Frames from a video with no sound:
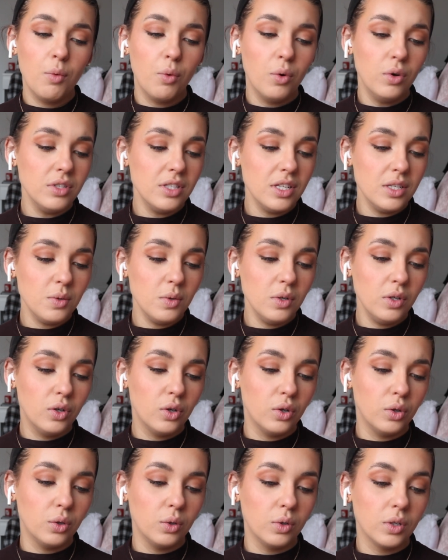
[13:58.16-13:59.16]
what's this one
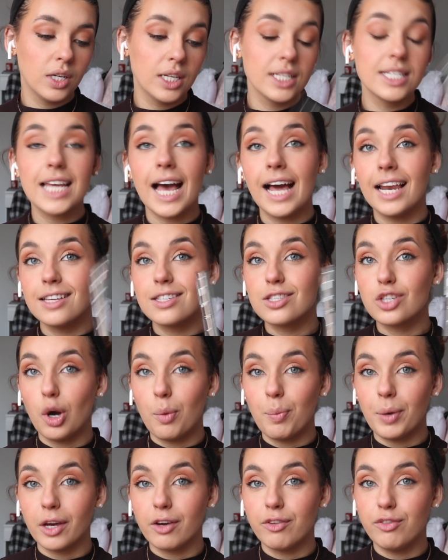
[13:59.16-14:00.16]
called?
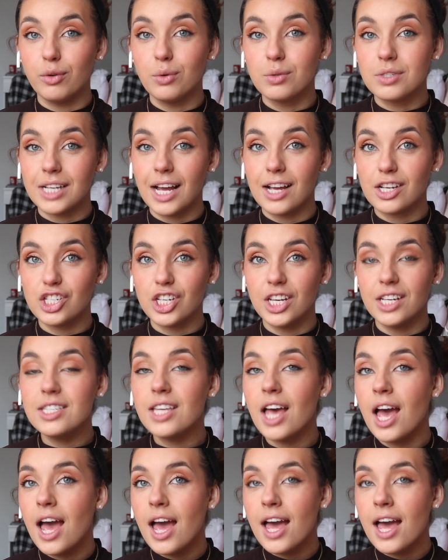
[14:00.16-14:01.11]
Telescopic False Lashes.